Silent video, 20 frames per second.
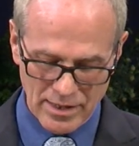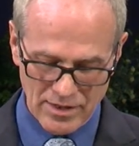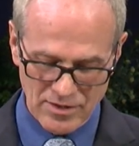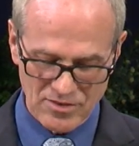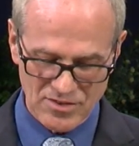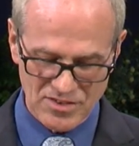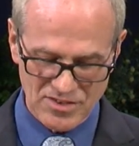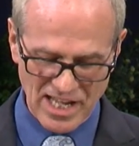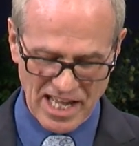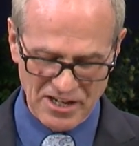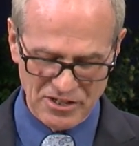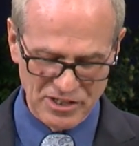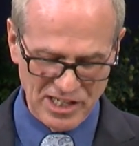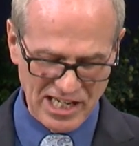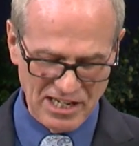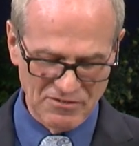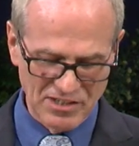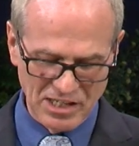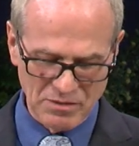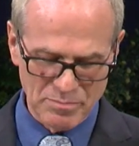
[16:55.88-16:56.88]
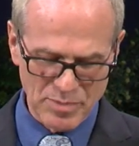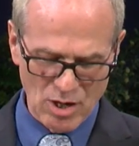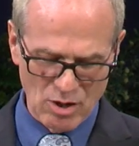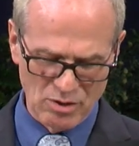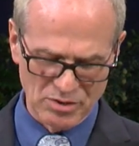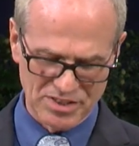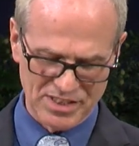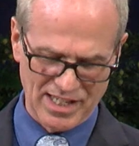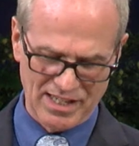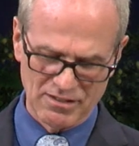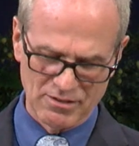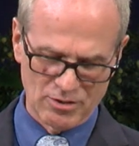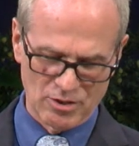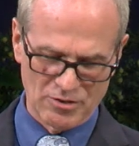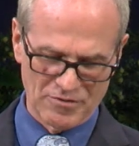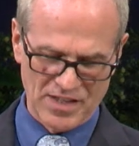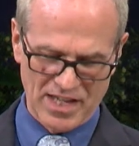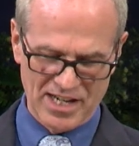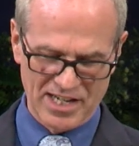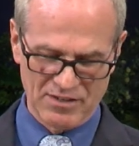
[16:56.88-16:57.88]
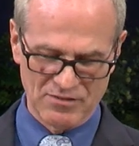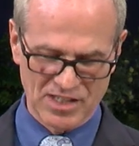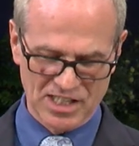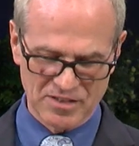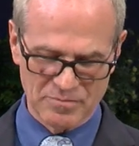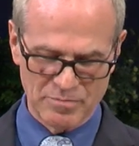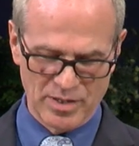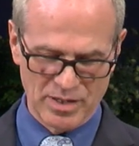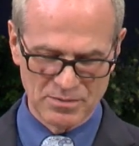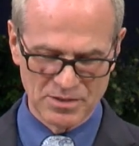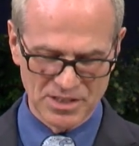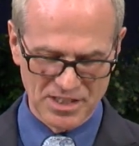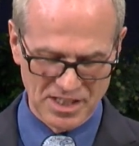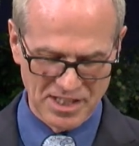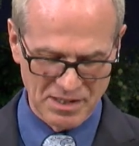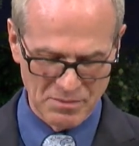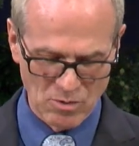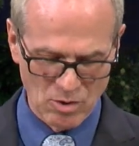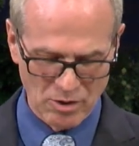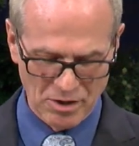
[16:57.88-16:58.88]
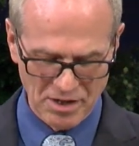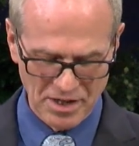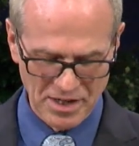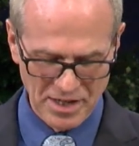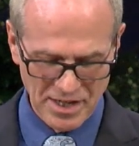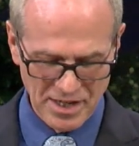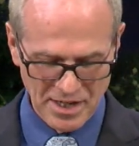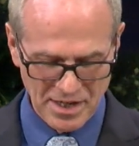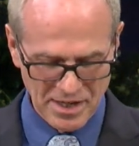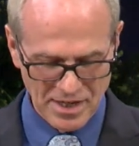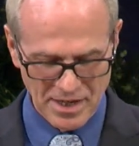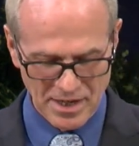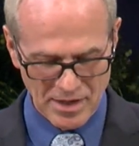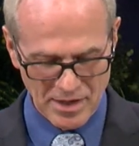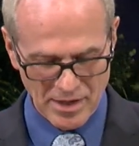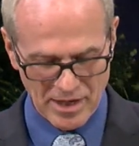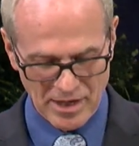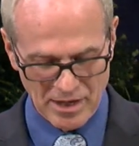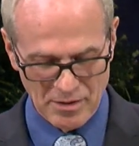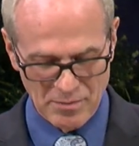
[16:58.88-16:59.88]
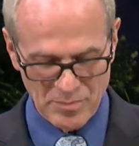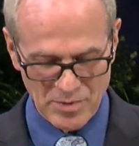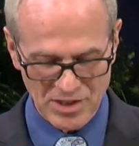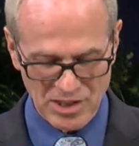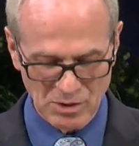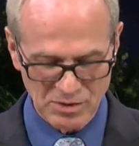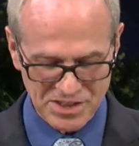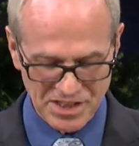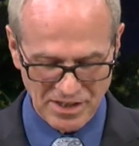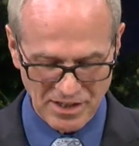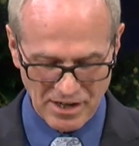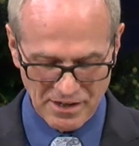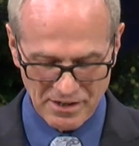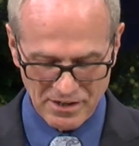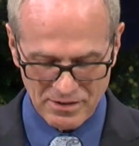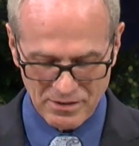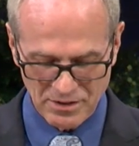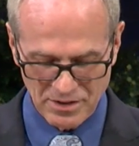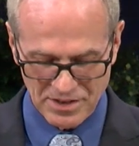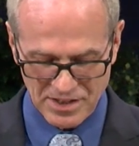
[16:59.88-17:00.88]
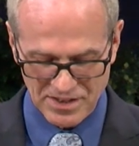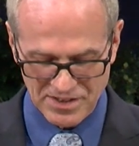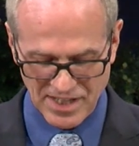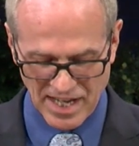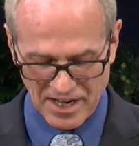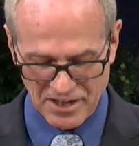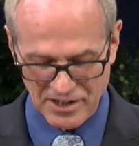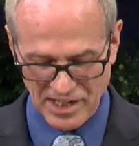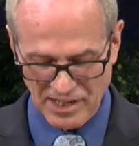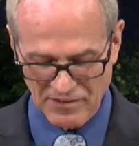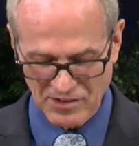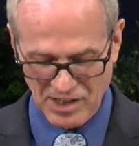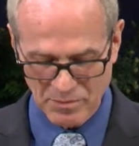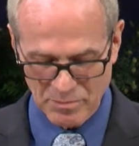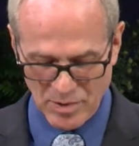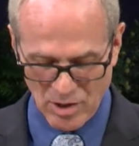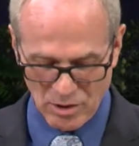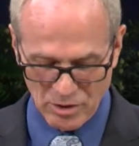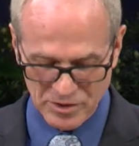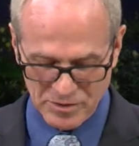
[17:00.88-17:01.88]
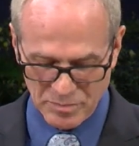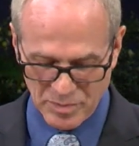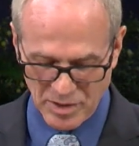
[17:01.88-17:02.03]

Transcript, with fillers: Saturday Evening Post. I don't know if that even gets published anymore. Um, but there was an article in the Saturday Evening Post